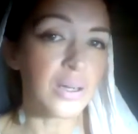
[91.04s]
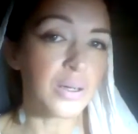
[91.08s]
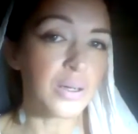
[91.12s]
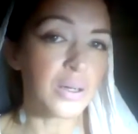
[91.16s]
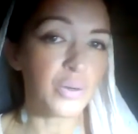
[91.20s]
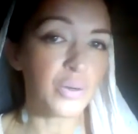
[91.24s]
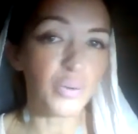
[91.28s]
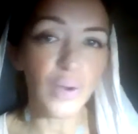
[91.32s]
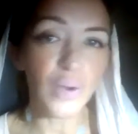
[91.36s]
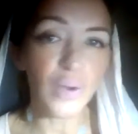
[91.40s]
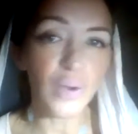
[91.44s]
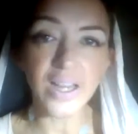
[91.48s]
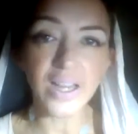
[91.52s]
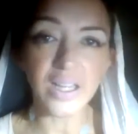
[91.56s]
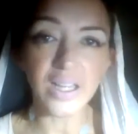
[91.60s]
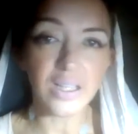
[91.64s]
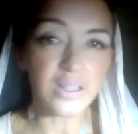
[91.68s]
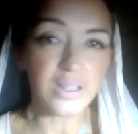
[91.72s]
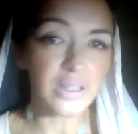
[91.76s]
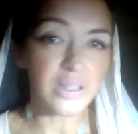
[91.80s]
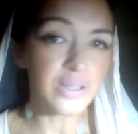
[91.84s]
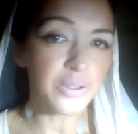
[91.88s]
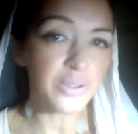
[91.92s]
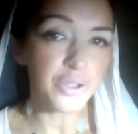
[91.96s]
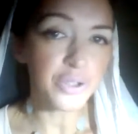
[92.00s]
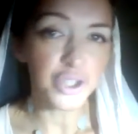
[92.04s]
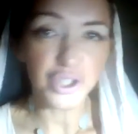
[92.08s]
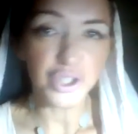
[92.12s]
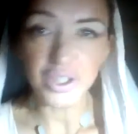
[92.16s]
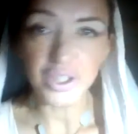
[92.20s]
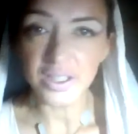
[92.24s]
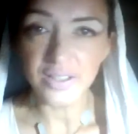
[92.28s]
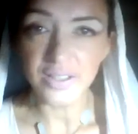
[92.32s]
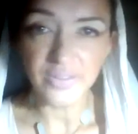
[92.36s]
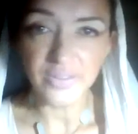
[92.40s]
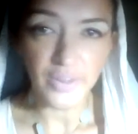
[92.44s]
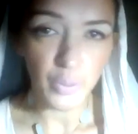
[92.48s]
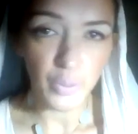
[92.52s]
writing and literature
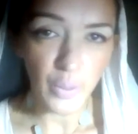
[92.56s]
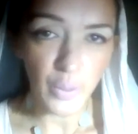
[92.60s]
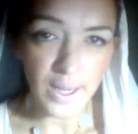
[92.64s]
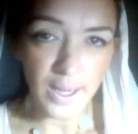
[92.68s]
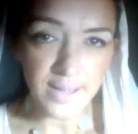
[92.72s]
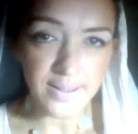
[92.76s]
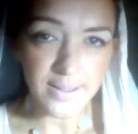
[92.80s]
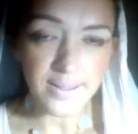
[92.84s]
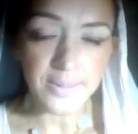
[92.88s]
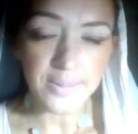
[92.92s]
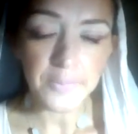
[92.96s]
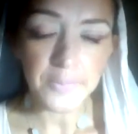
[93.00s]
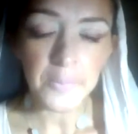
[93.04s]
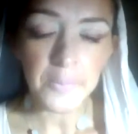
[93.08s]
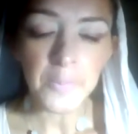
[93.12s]
in different ways.